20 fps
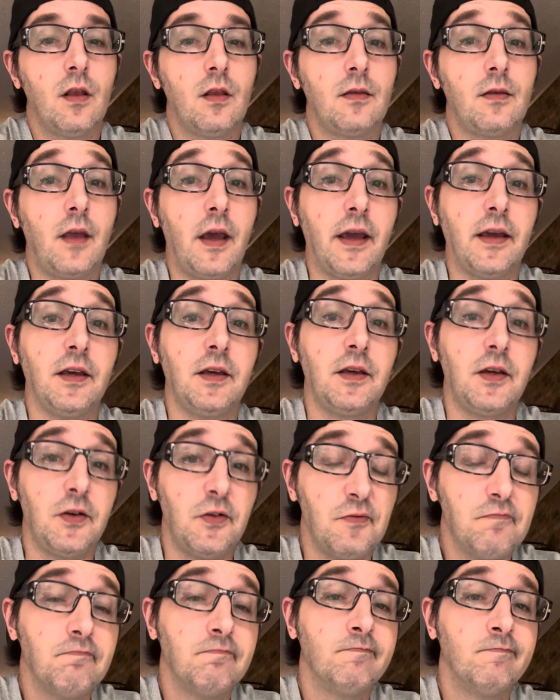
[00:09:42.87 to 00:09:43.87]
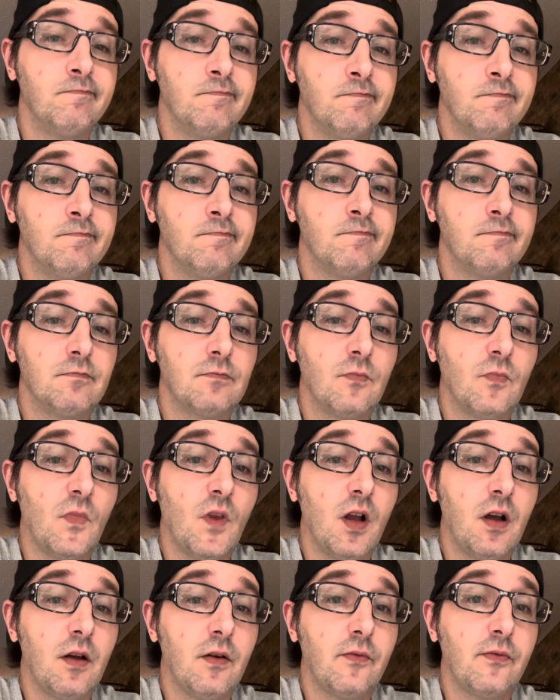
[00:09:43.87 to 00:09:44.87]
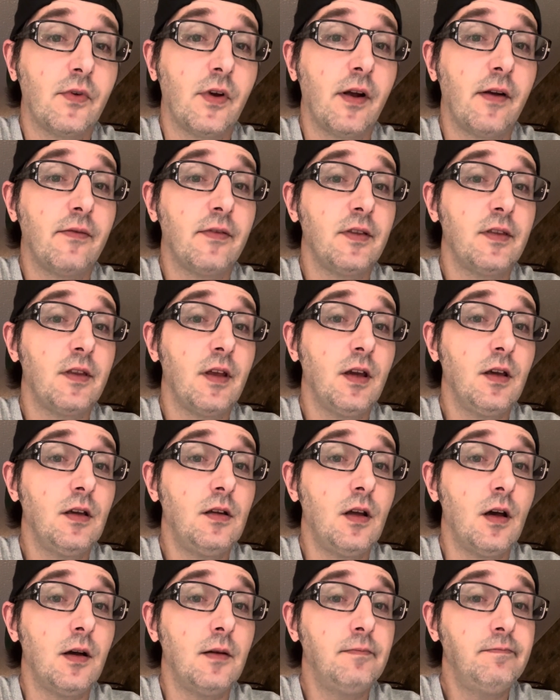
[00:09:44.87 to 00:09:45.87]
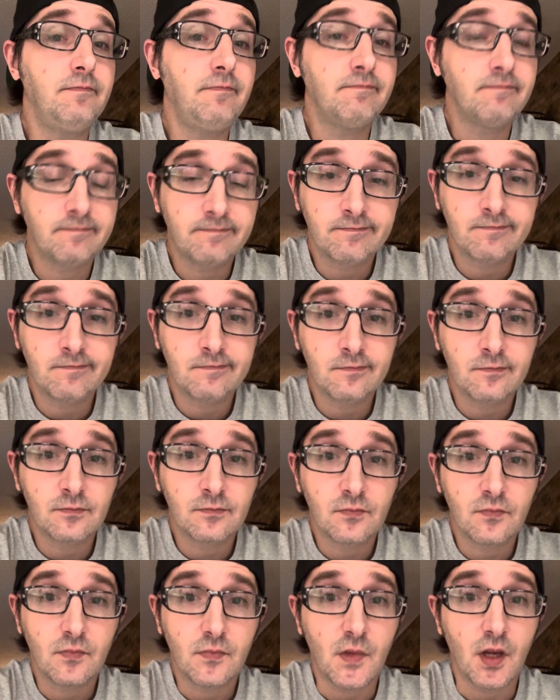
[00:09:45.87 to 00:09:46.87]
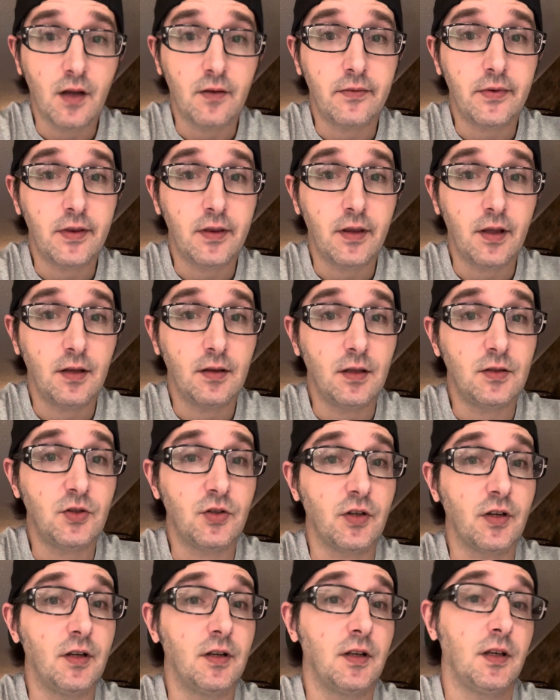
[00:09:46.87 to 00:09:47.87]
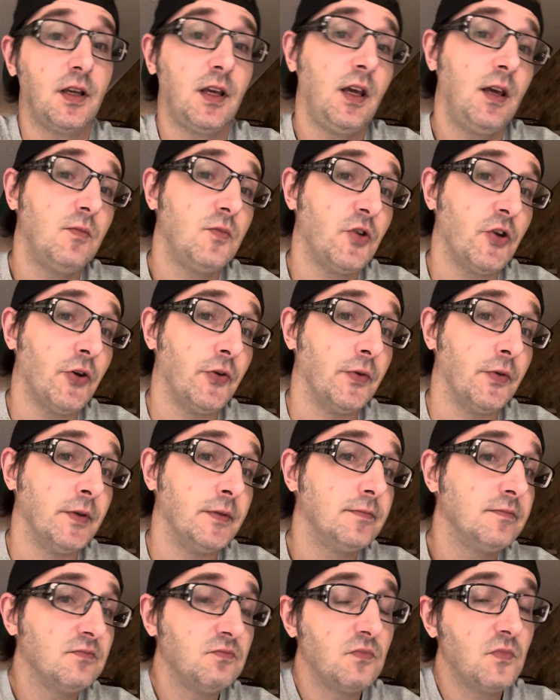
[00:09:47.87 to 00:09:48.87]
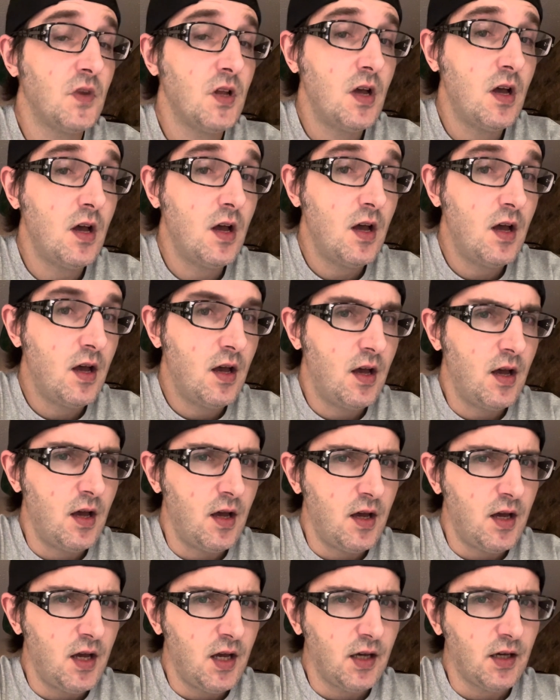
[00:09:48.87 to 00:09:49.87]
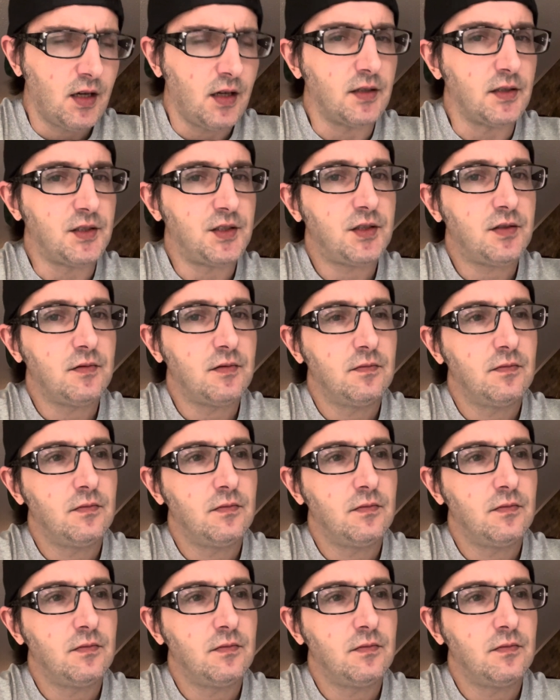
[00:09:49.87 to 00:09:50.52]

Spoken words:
thank you for everything you've done, everything that you're gonna keep doing, because